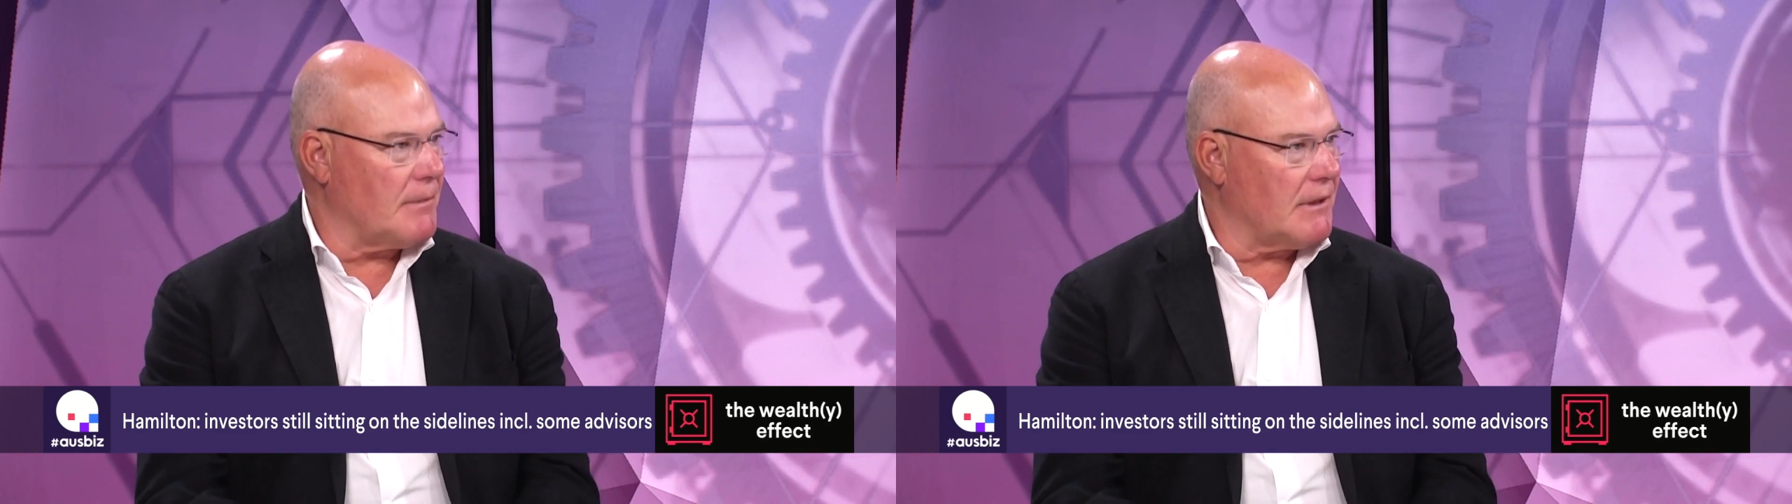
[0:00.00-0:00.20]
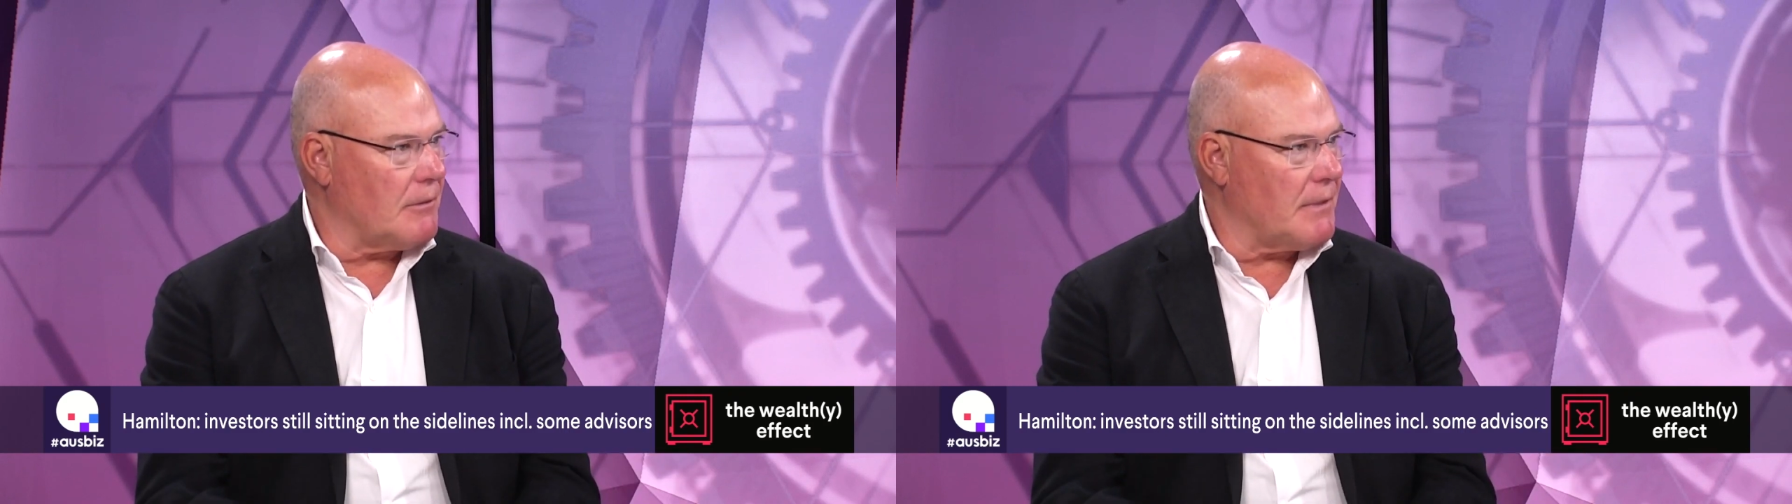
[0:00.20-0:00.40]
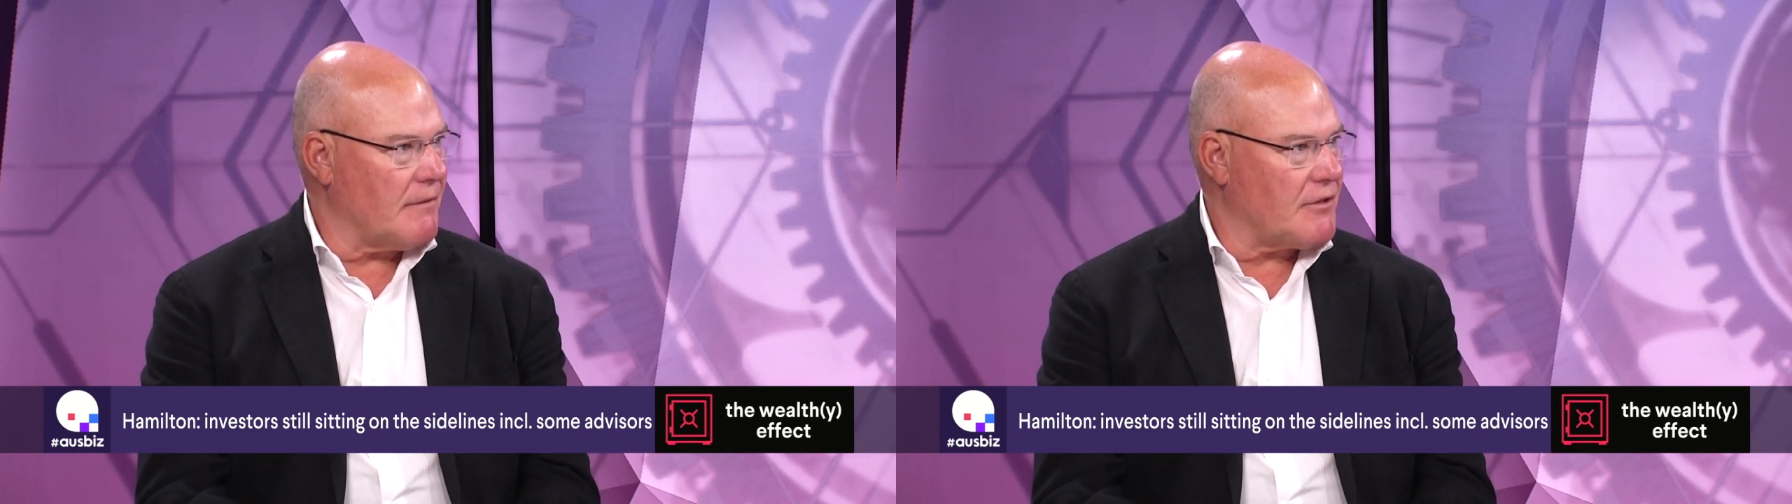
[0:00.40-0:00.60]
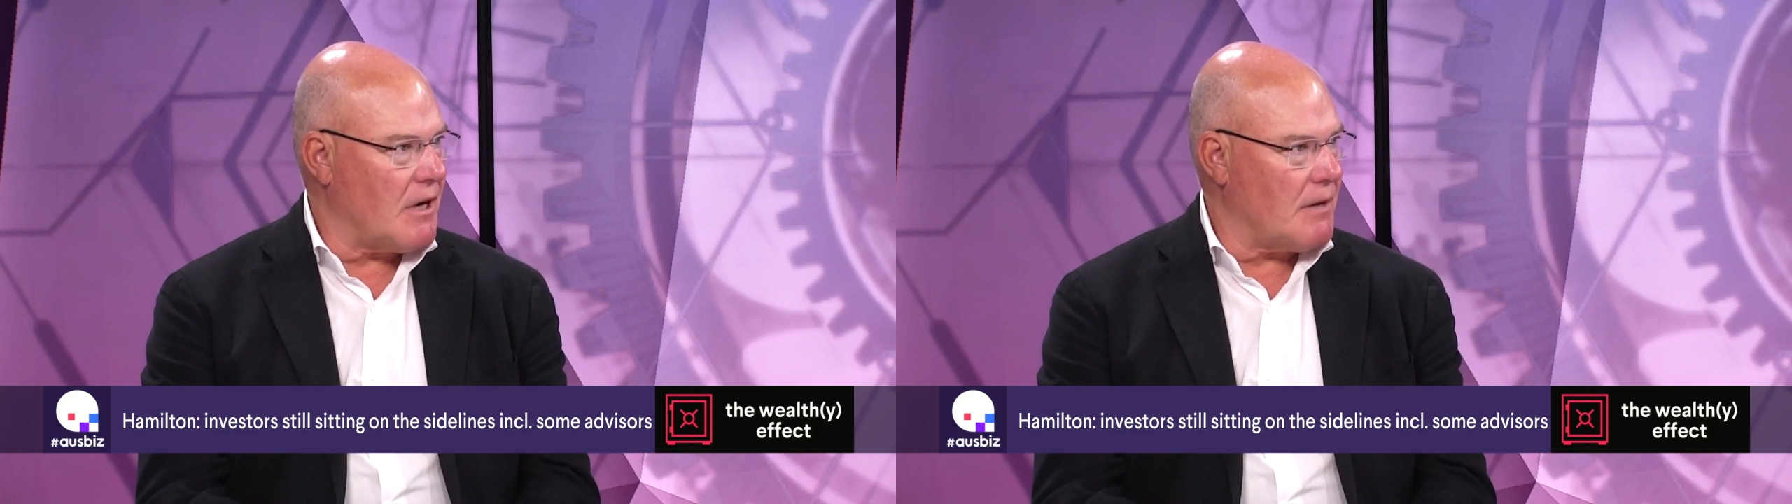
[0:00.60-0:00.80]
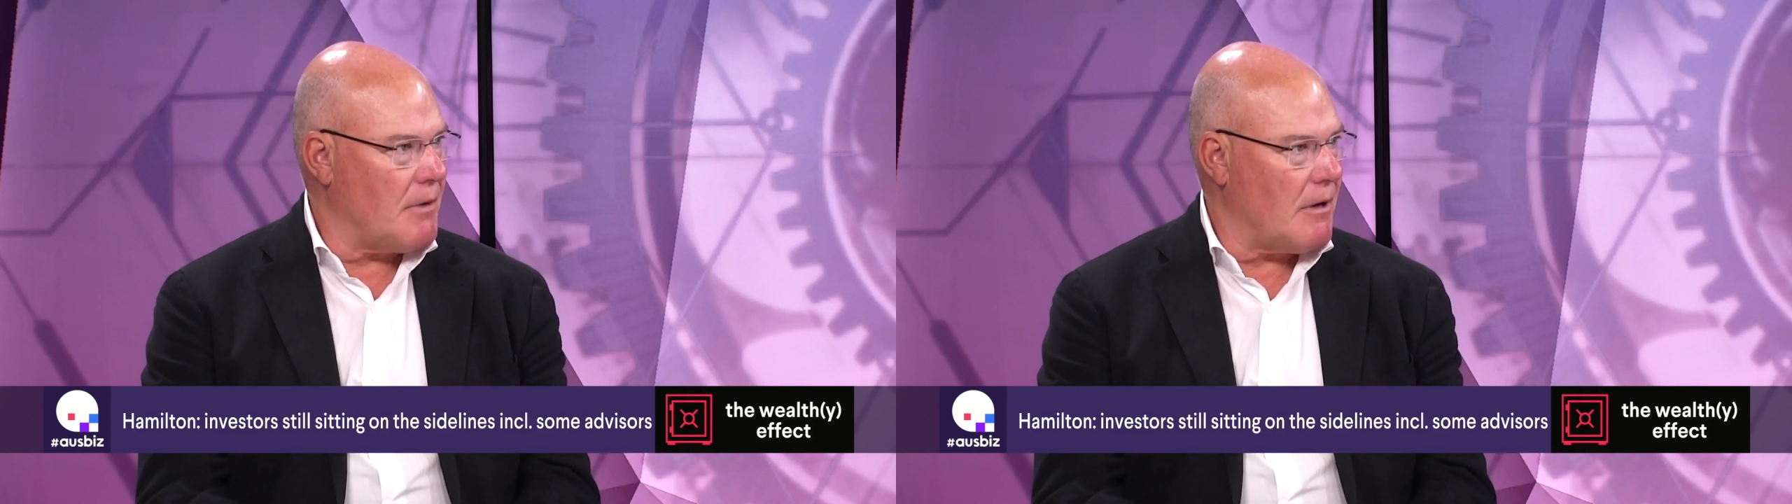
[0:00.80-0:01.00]
little bit if
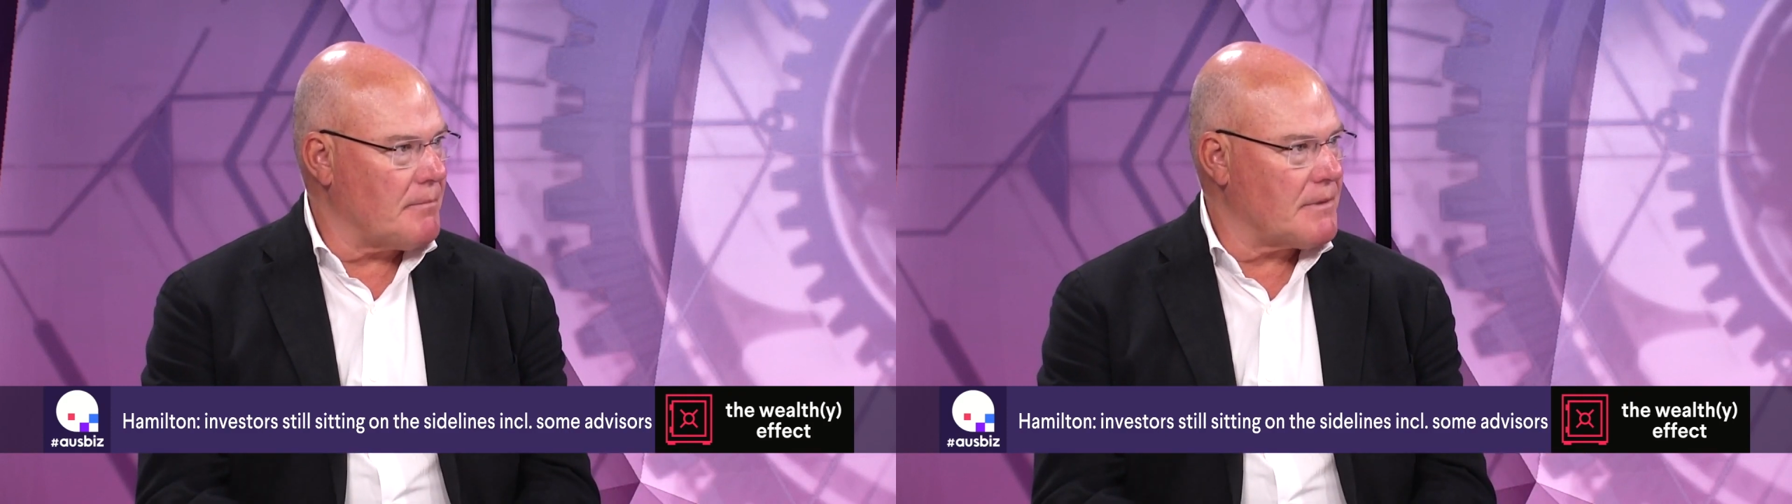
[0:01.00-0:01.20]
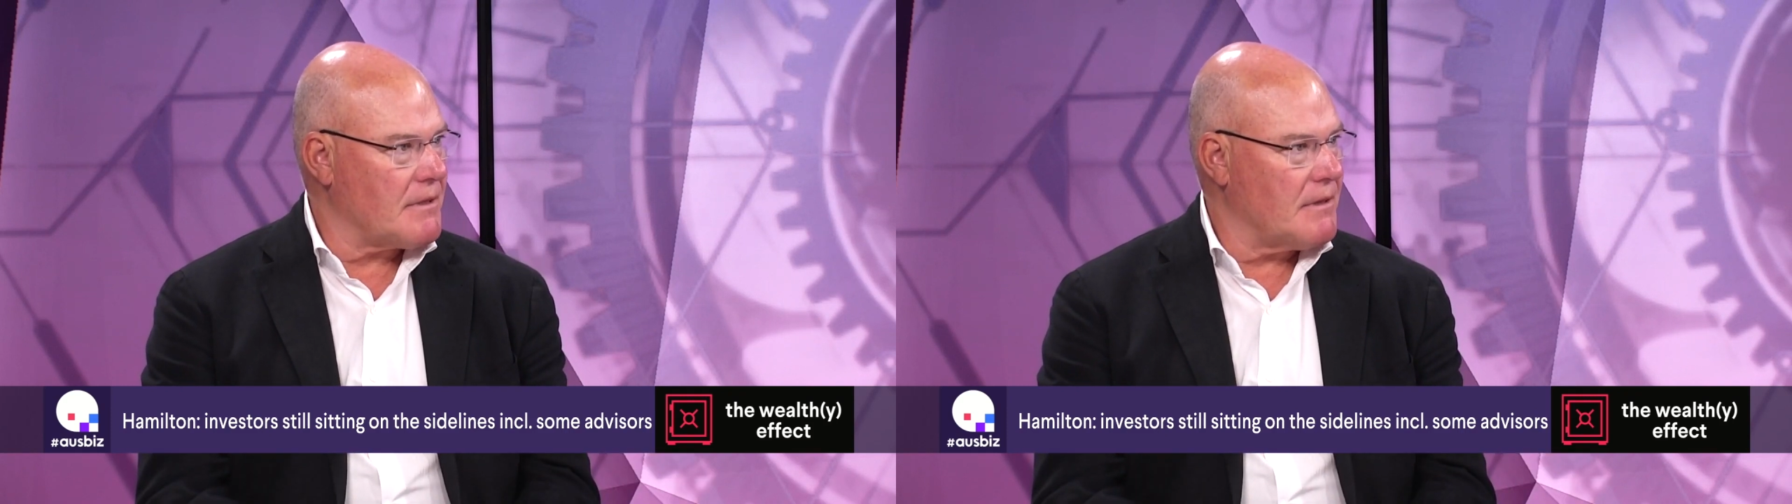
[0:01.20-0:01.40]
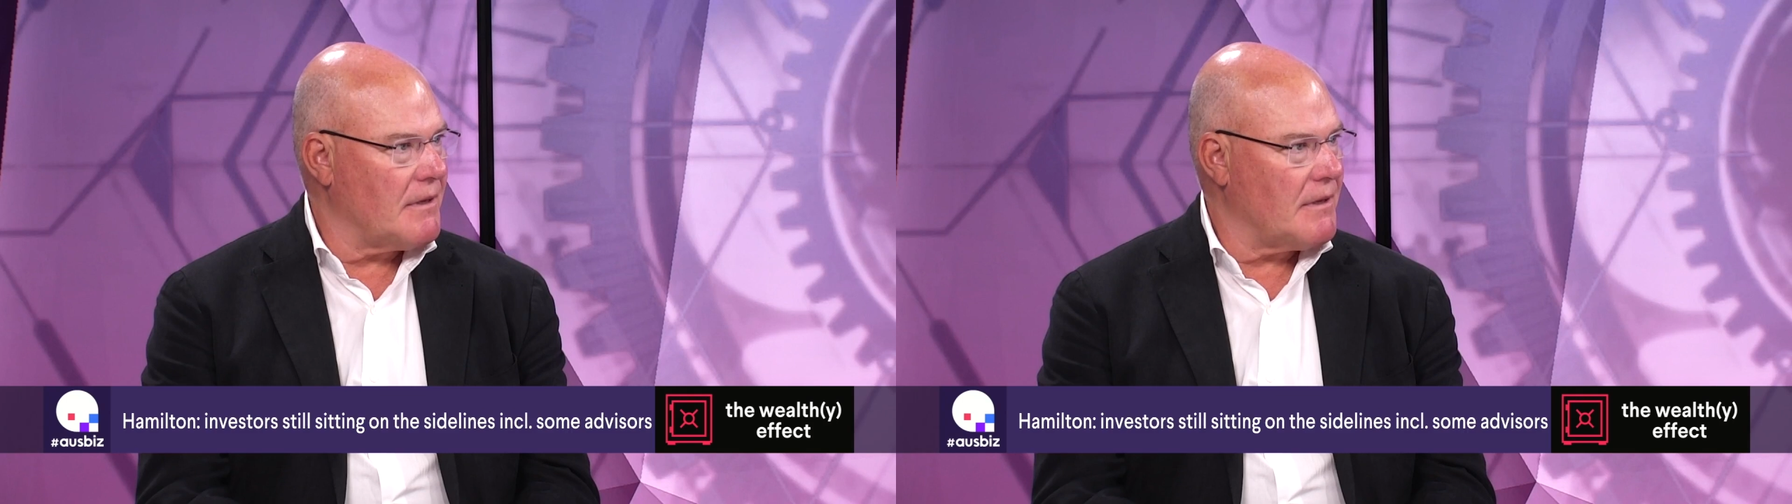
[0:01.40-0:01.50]
China pops.